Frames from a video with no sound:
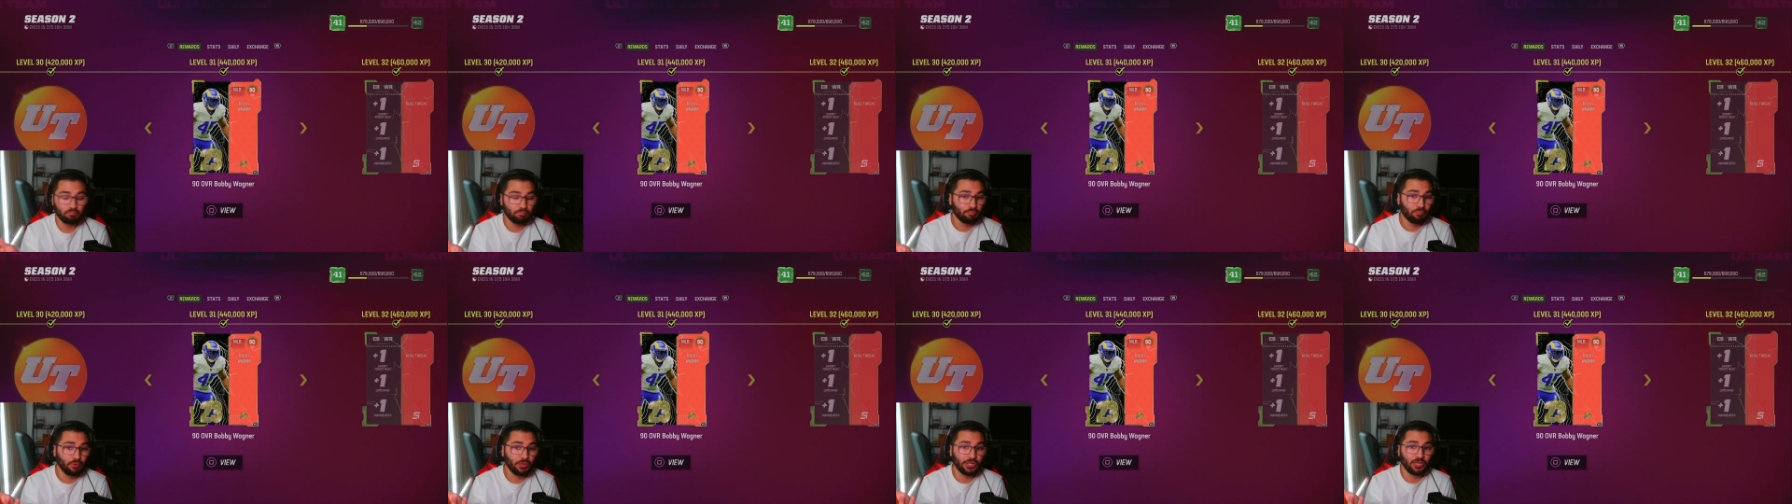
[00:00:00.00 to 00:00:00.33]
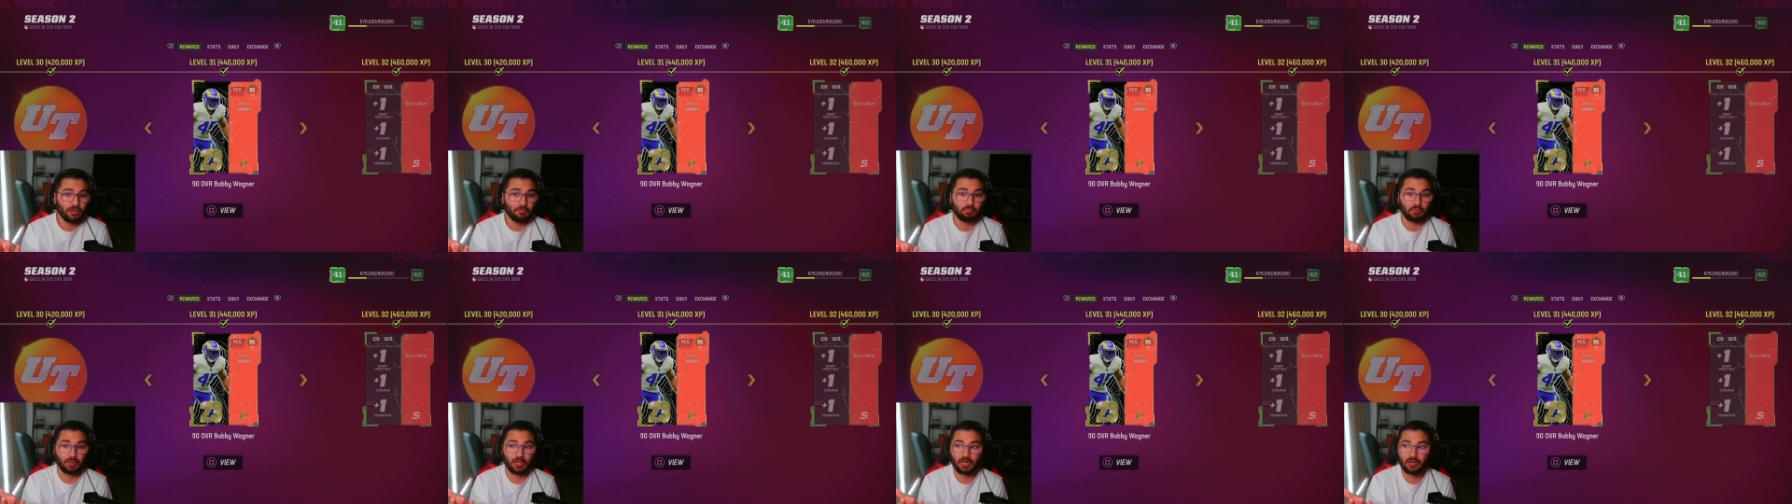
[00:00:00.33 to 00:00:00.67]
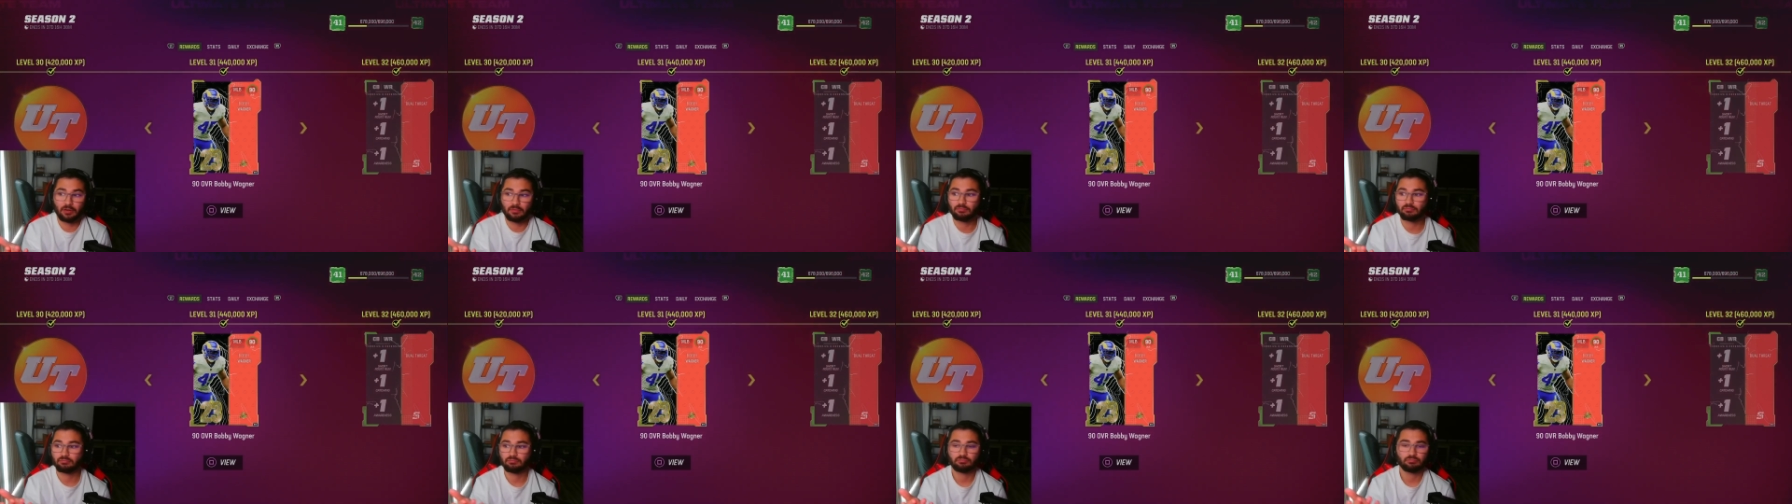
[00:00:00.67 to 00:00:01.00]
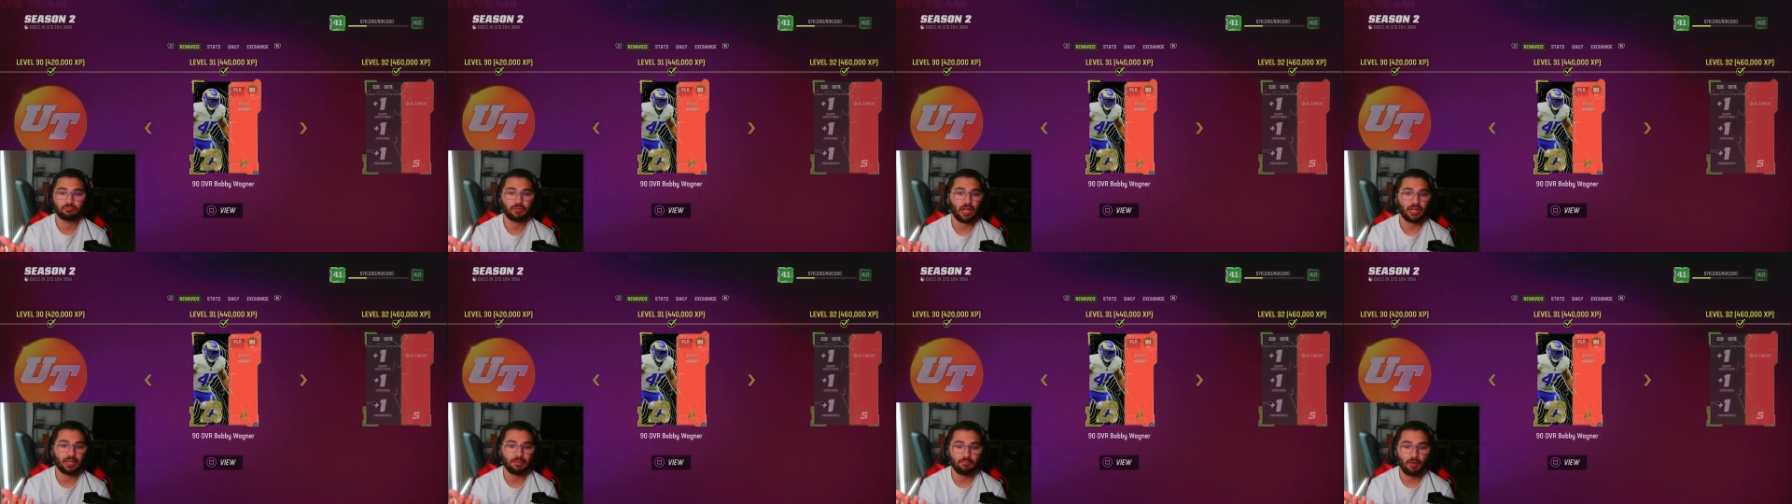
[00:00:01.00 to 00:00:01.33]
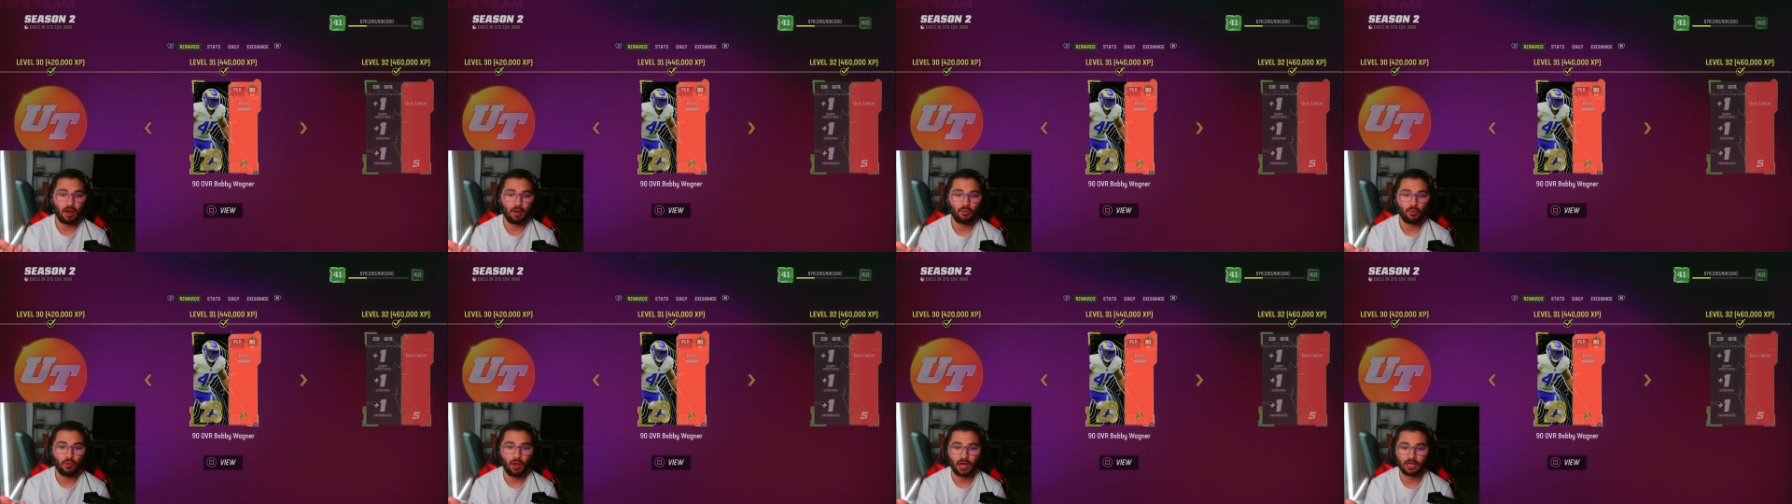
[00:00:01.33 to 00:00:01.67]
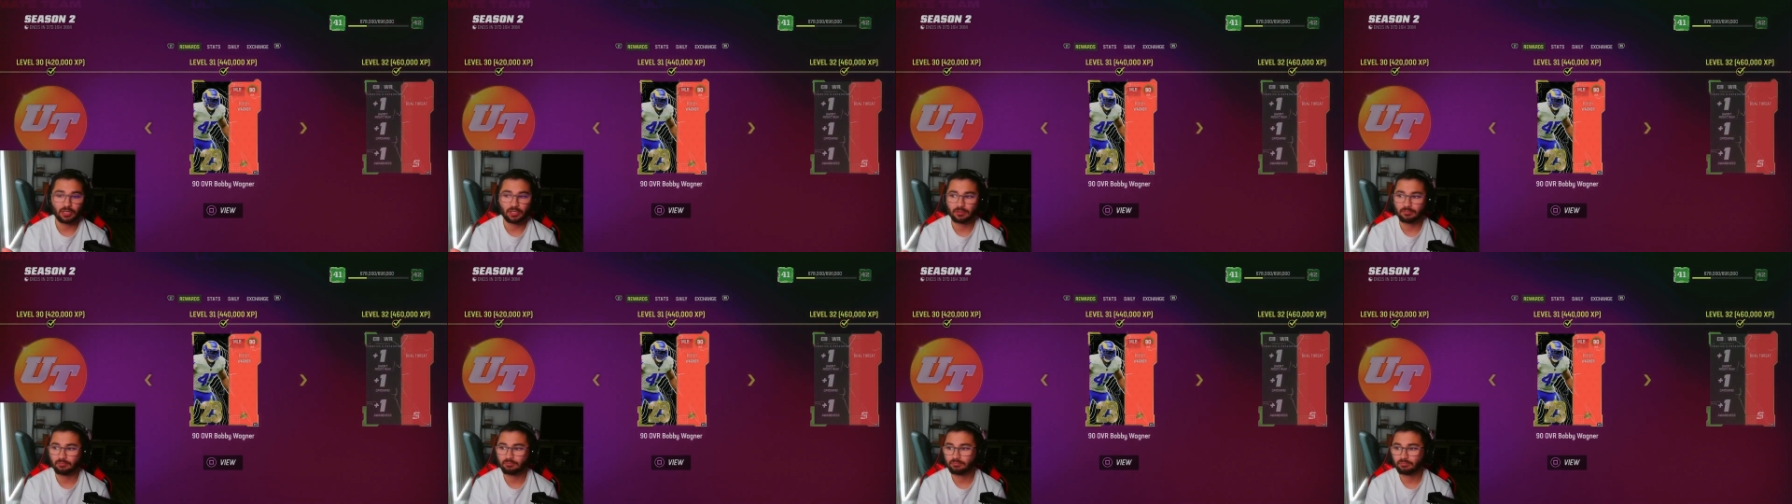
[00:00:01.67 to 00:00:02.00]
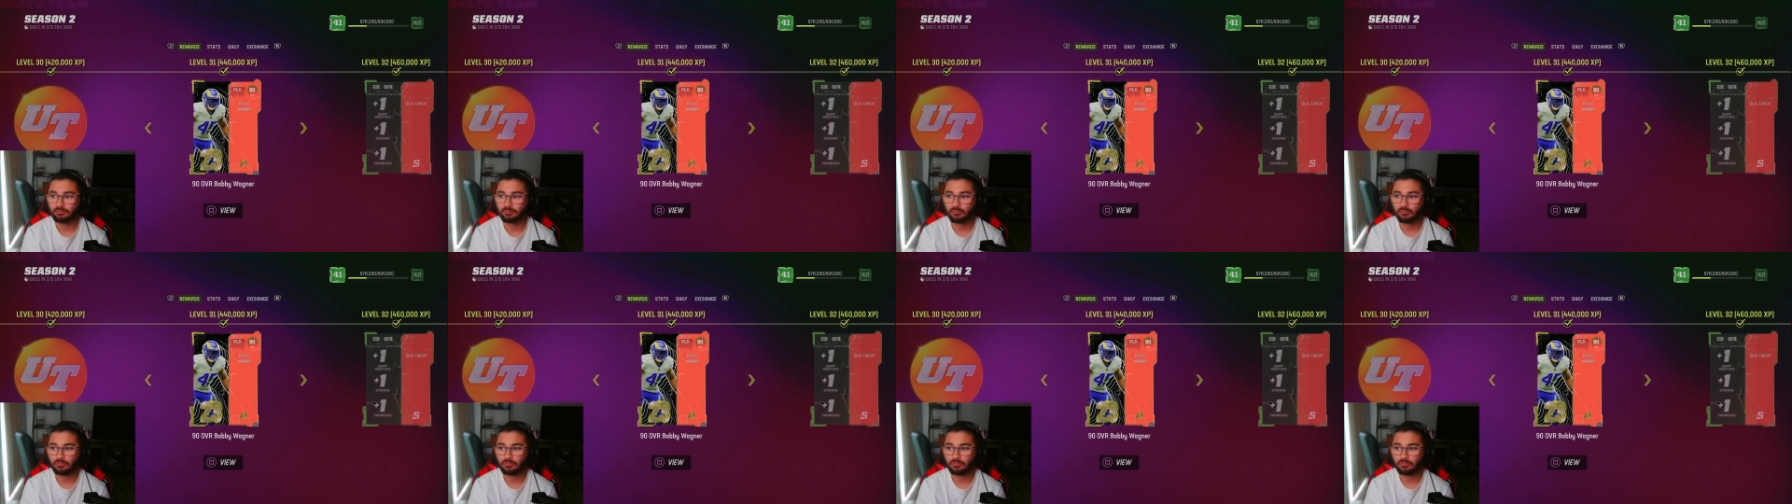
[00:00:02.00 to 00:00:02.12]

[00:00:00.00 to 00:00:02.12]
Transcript: Pretty good player, 90 Bobby Wagner.